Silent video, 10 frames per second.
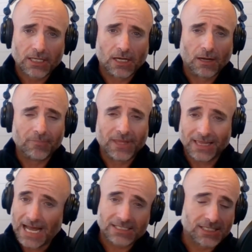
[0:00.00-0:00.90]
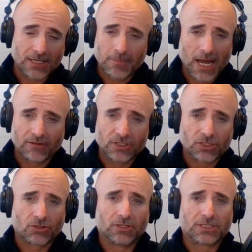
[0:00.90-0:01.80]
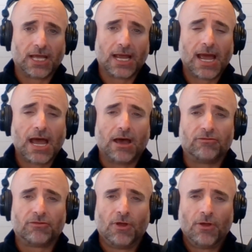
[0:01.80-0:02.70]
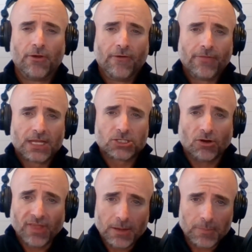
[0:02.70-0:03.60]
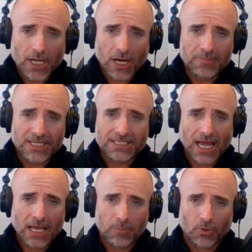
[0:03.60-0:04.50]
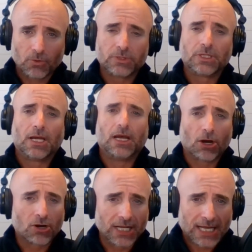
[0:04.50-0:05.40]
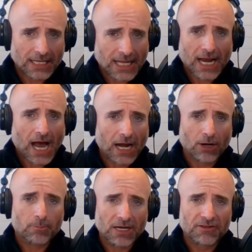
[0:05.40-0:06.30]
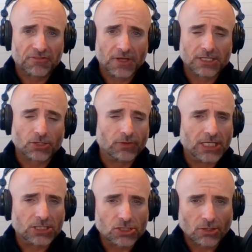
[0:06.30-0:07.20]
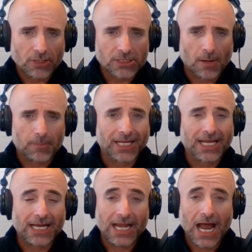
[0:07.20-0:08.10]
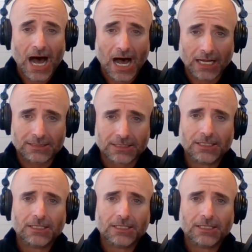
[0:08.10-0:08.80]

income, then that's the amount of insurance they have. So if they become disabled, they're going to get that higher benefit. So the insurance company cannot